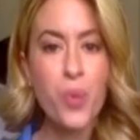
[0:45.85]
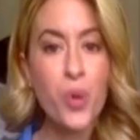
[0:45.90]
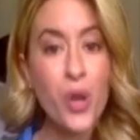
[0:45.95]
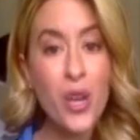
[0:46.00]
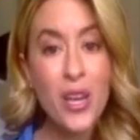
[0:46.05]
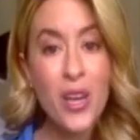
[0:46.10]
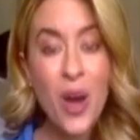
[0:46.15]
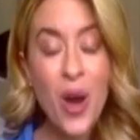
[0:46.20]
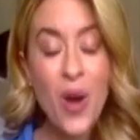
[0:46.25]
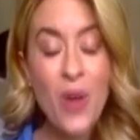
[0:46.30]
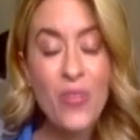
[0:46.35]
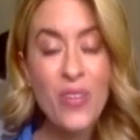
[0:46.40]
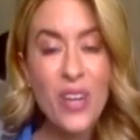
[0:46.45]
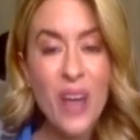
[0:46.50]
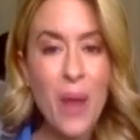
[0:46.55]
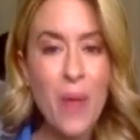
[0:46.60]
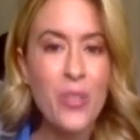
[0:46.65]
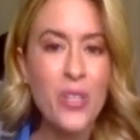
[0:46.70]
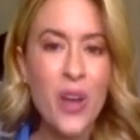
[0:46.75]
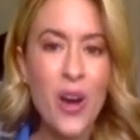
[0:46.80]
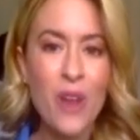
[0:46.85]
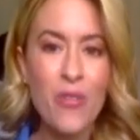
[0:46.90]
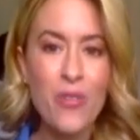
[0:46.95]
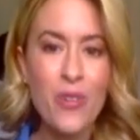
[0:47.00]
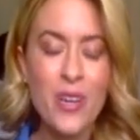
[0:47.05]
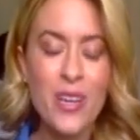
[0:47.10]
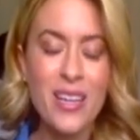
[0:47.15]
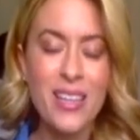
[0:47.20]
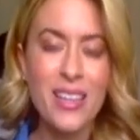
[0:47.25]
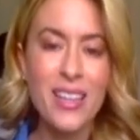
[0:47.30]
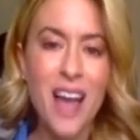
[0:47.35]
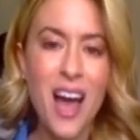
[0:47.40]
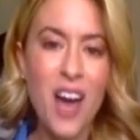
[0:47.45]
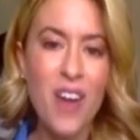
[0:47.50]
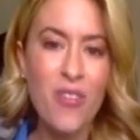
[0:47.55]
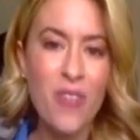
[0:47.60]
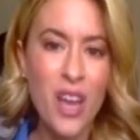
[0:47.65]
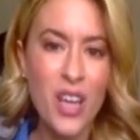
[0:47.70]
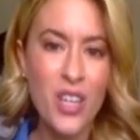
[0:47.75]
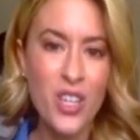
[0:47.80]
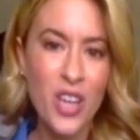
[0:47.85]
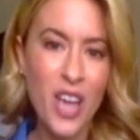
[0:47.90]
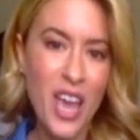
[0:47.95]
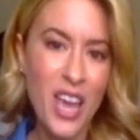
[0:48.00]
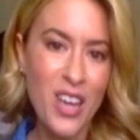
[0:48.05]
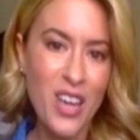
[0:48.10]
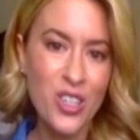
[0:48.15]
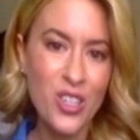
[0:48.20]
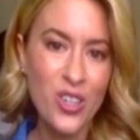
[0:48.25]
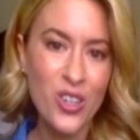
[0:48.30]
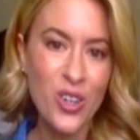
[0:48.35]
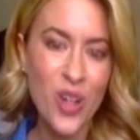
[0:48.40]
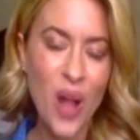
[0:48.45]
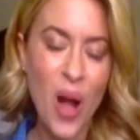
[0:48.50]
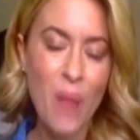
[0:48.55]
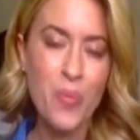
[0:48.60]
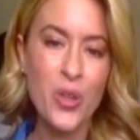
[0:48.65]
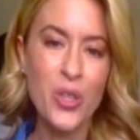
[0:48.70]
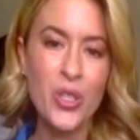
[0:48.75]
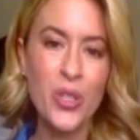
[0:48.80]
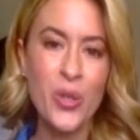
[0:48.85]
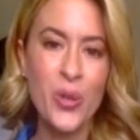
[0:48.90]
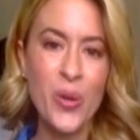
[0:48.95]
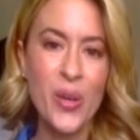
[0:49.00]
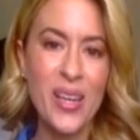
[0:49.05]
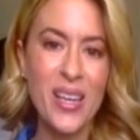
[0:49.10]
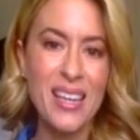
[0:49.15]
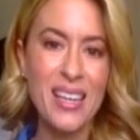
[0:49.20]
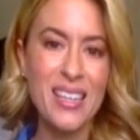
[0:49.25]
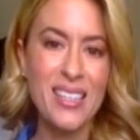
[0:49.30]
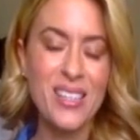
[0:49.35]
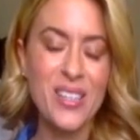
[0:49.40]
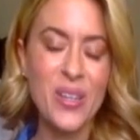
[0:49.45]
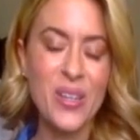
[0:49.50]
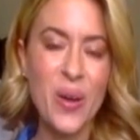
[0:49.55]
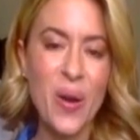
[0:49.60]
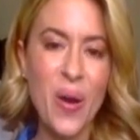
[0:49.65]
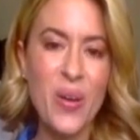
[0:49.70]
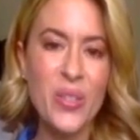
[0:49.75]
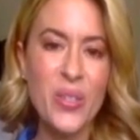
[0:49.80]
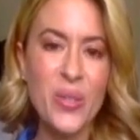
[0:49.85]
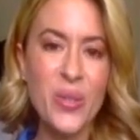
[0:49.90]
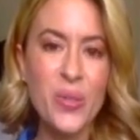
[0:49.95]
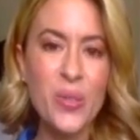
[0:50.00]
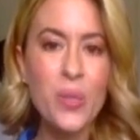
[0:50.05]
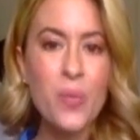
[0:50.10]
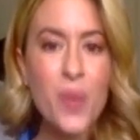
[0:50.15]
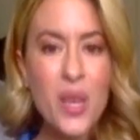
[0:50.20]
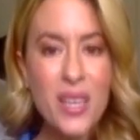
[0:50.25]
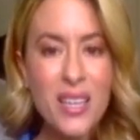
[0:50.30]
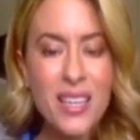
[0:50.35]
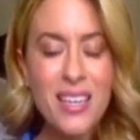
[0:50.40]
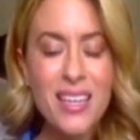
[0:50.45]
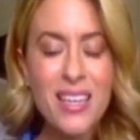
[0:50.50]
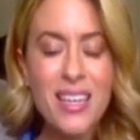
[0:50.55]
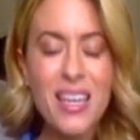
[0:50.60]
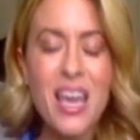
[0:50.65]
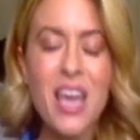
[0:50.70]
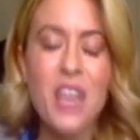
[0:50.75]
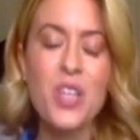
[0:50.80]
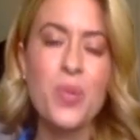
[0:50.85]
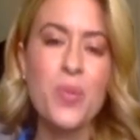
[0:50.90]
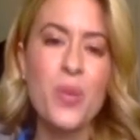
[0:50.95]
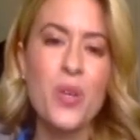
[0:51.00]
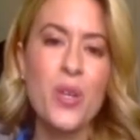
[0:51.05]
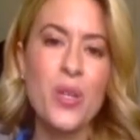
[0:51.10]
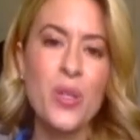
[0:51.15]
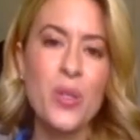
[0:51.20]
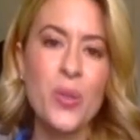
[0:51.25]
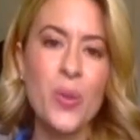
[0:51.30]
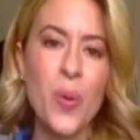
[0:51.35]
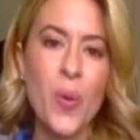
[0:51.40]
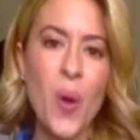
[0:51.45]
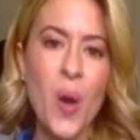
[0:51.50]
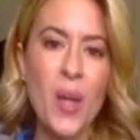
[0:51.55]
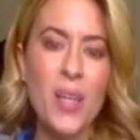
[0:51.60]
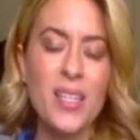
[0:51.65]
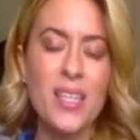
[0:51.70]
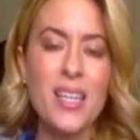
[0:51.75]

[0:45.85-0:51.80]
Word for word: Pre-COVID, I was offering a lot of educational opportunities. You know, I do speaking engagements or